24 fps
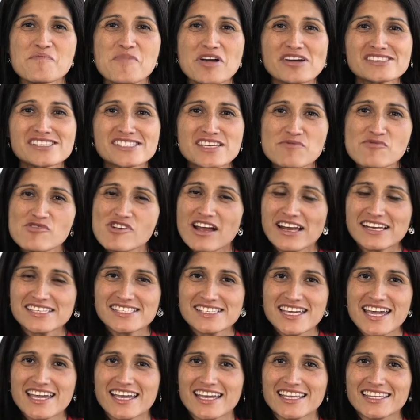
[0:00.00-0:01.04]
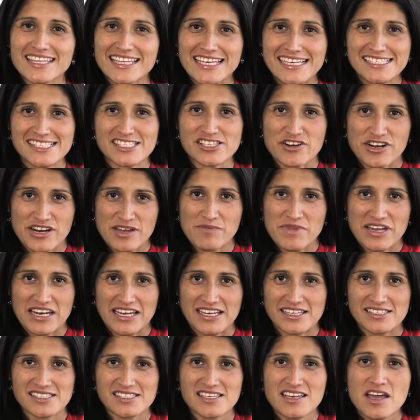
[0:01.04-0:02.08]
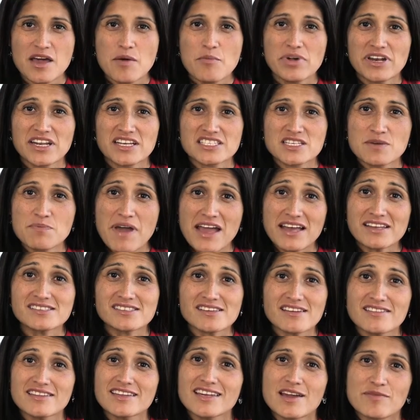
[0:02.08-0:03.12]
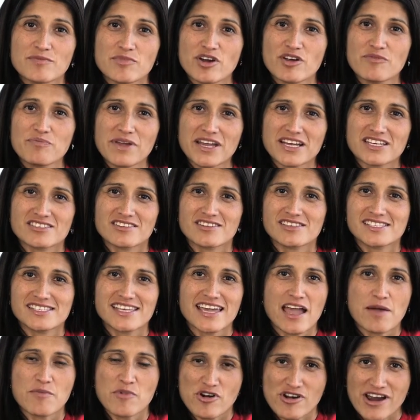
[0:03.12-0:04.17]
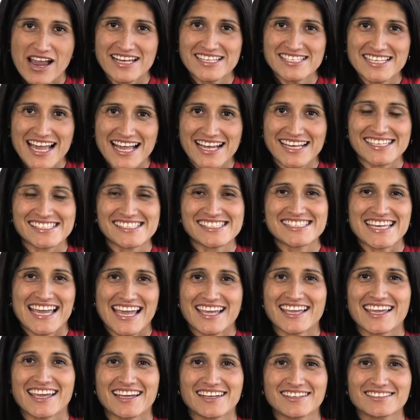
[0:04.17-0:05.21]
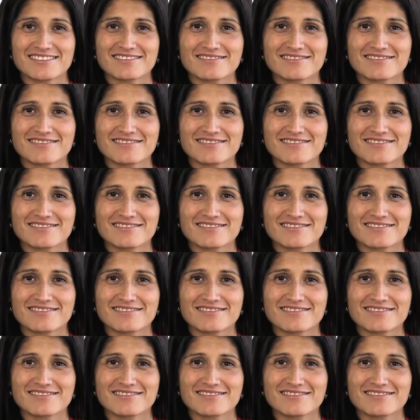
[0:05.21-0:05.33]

Most MRIs take at least 30 minutes, but it depends on the number of pictures the MRI tech is taking.